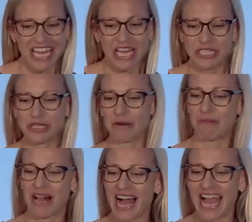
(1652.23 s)
to
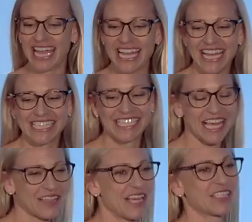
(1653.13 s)
apply
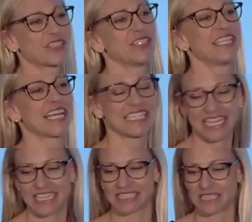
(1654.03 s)
psychological
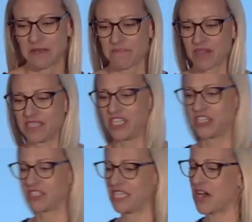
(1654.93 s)
techniques to your
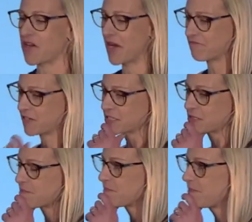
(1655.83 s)
C R O efforts,
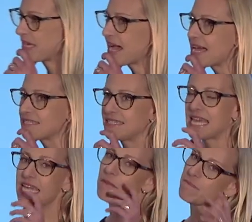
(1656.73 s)
because they
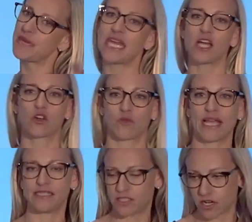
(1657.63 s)
can be a great
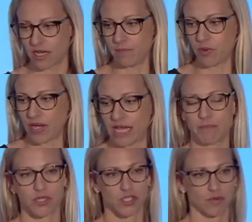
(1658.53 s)
starting point in
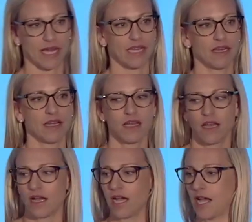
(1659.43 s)
persuading
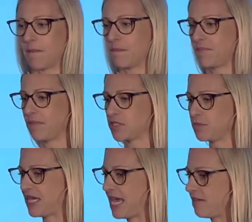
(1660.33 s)
um, people's
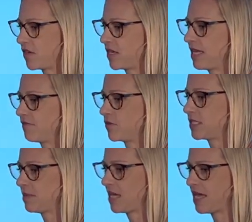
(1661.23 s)
behavior and
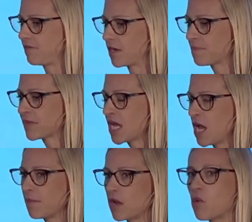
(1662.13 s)
influencing behavior.
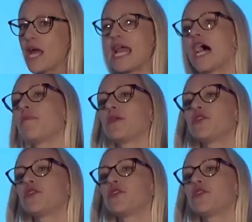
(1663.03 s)
But I want to help you